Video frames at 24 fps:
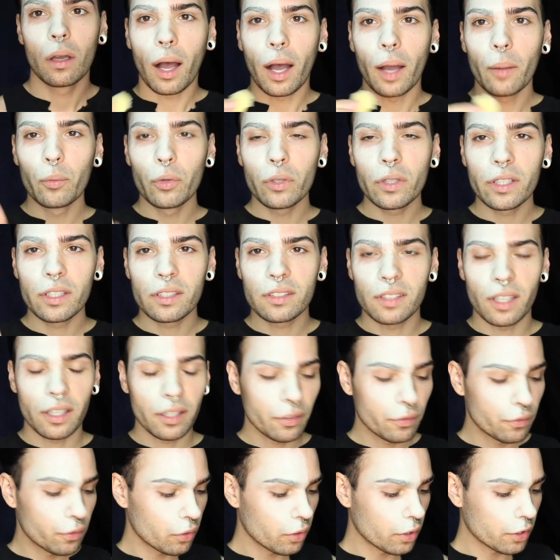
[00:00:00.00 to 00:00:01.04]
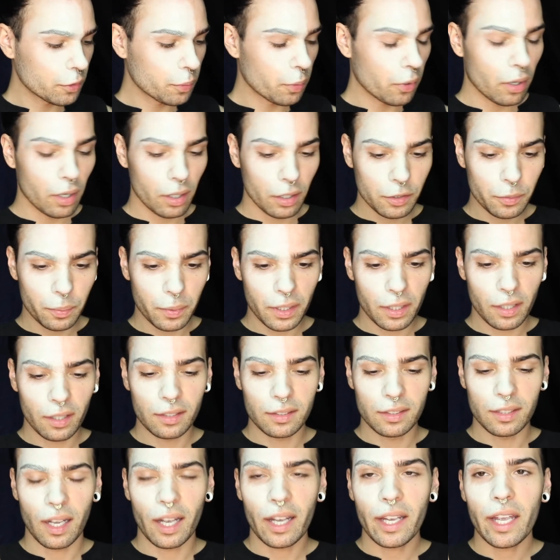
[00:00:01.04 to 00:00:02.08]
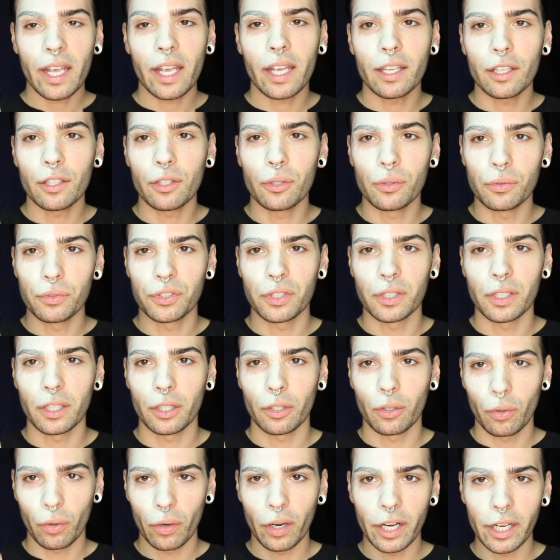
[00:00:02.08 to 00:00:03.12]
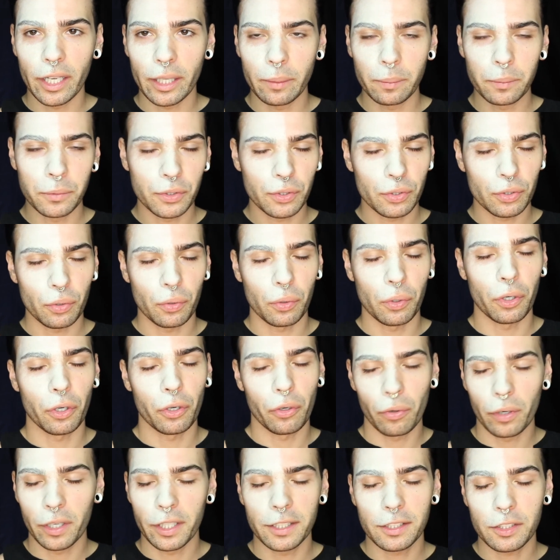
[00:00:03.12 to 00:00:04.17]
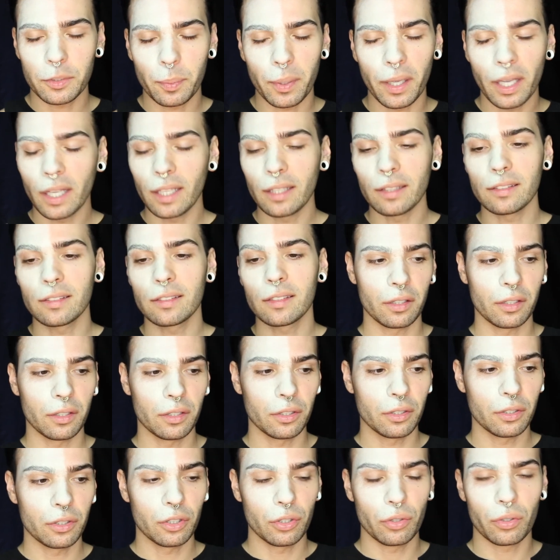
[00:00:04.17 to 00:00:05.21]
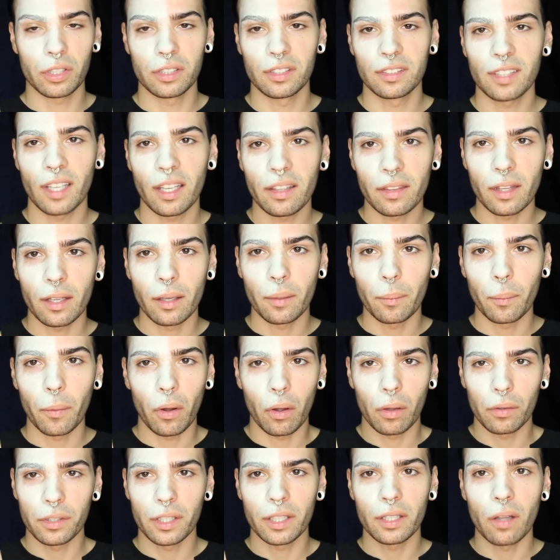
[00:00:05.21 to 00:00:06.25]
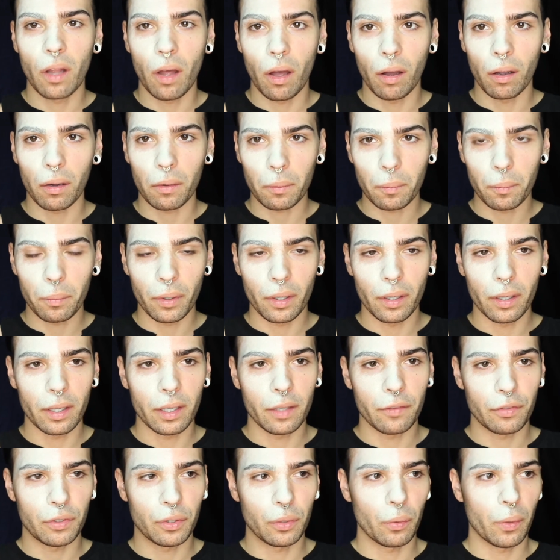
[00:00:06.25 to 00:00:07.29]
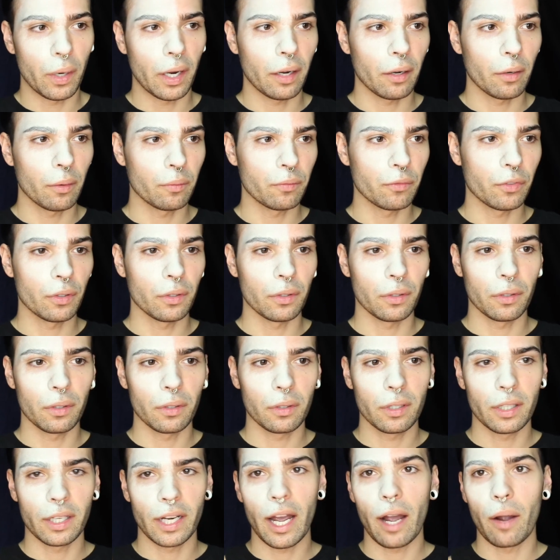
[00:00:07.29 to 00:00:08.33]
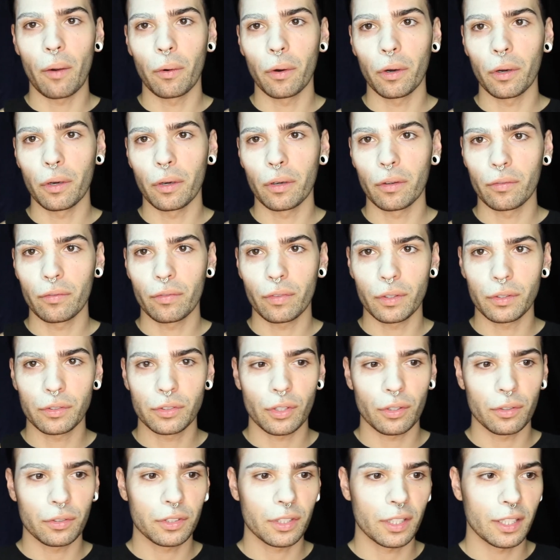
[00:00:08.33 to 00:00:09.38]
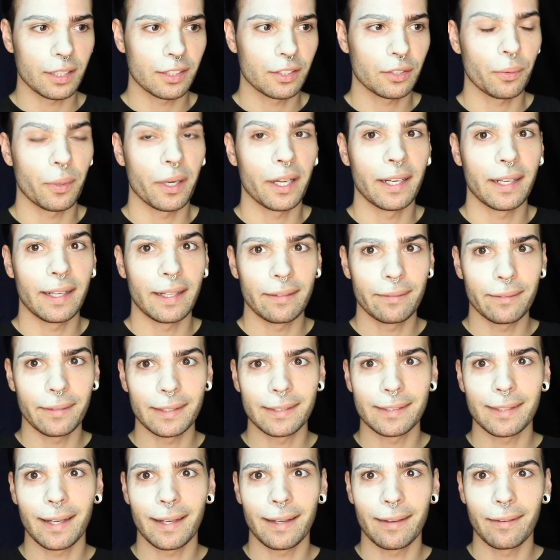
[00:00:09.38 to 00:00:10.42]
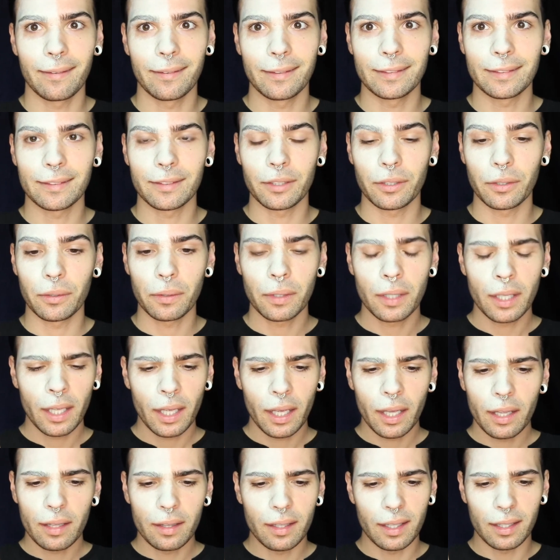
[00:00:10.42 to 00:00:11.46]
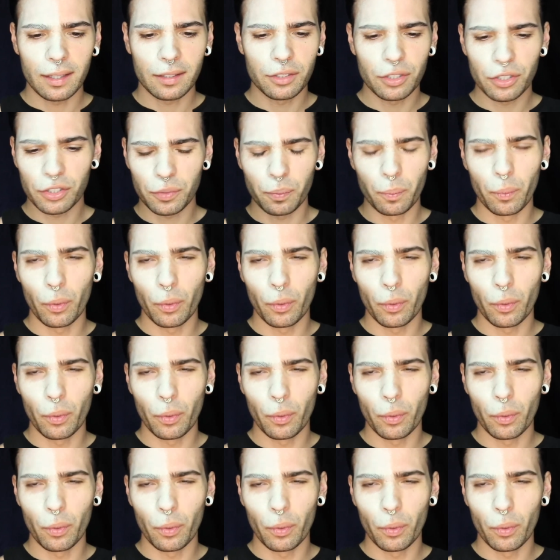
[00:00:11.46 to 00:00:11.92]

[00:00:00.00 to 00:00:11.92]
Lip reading: I'm really excited for this product because I hate using creams or grease paints. You can set them all day long, but if you wear them for an hour, if you start to get sweaty, which I always do, they just